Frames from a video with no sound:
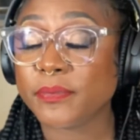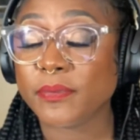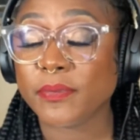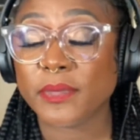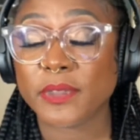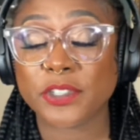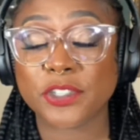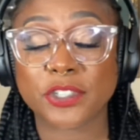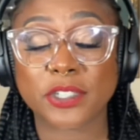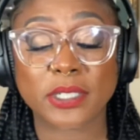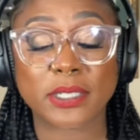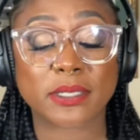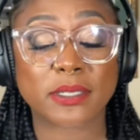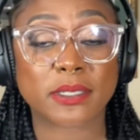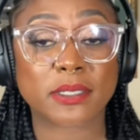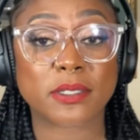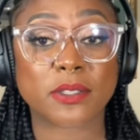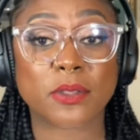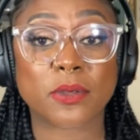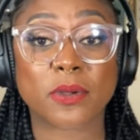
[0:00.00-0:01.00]

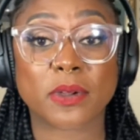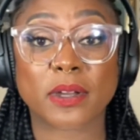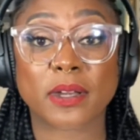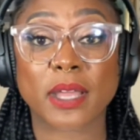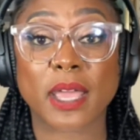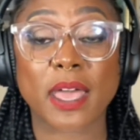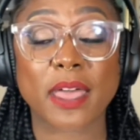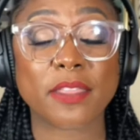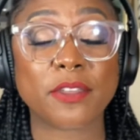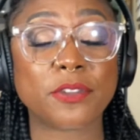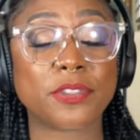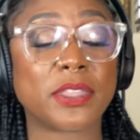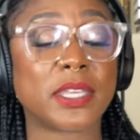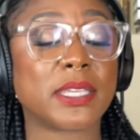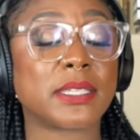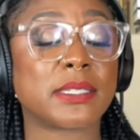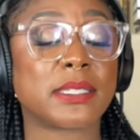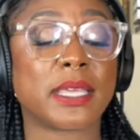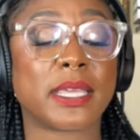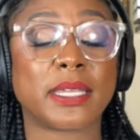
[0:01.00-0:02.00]
Jesus Lord. Other
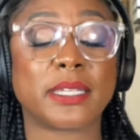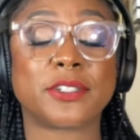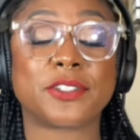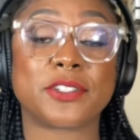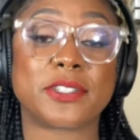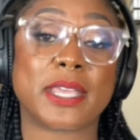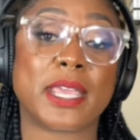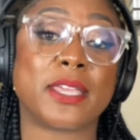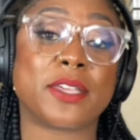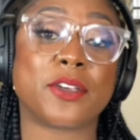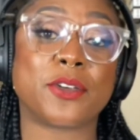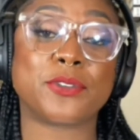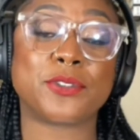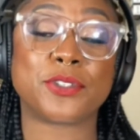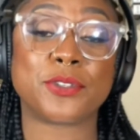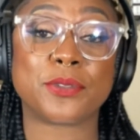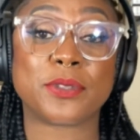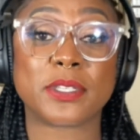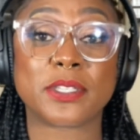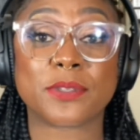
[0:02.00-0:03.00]
things Lady just ain't gonna
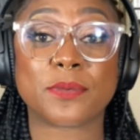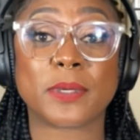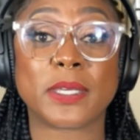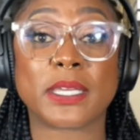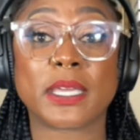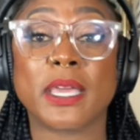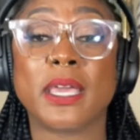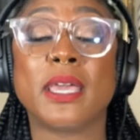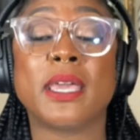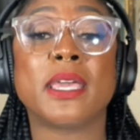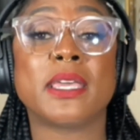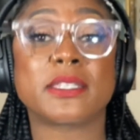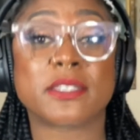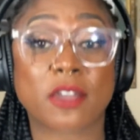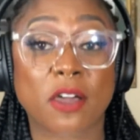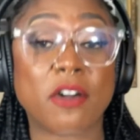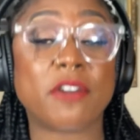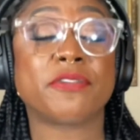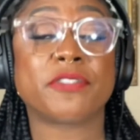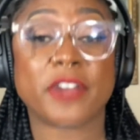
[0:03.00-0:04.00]
do this week is
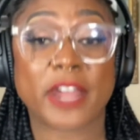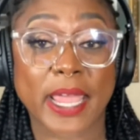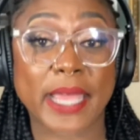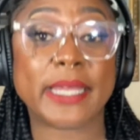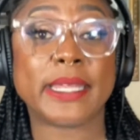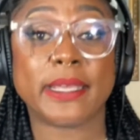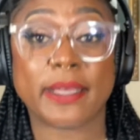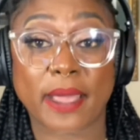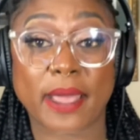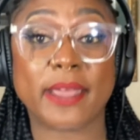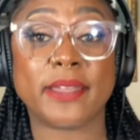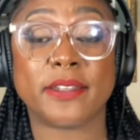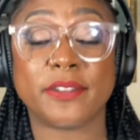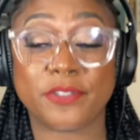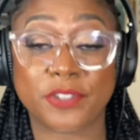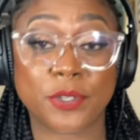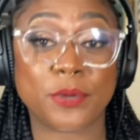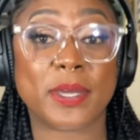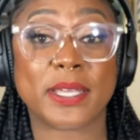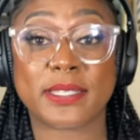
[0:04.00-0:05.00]
call for any kind of
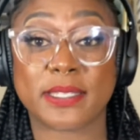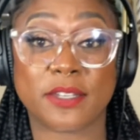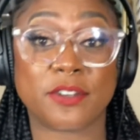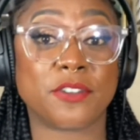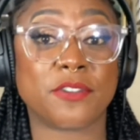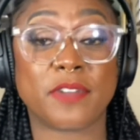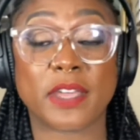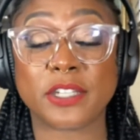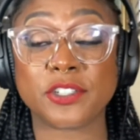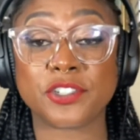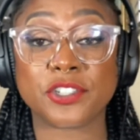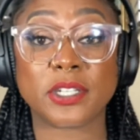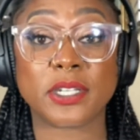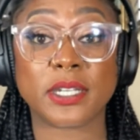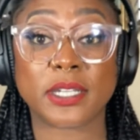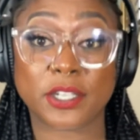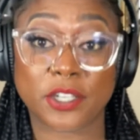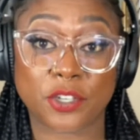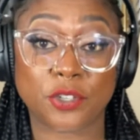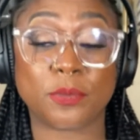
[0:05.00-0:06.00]
U.S. intervention
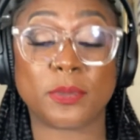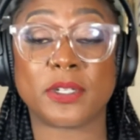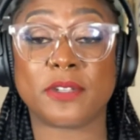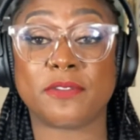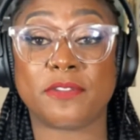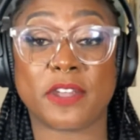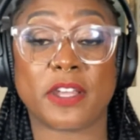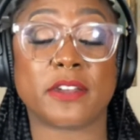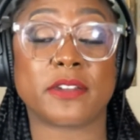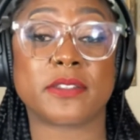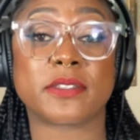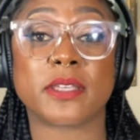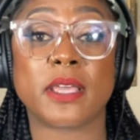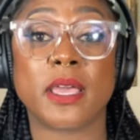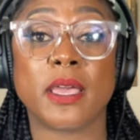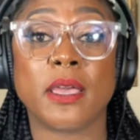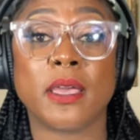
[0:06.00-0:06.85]
in Cuban affairs.